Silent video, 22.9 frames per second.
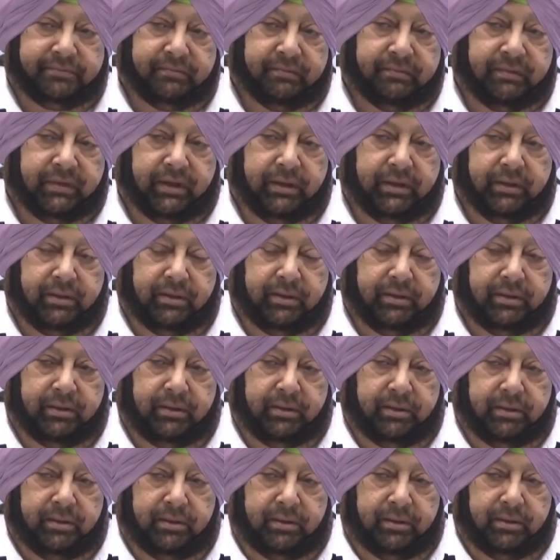
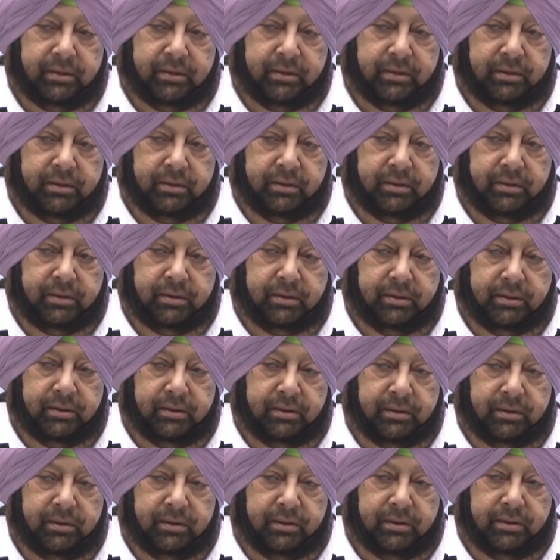Nothing is said.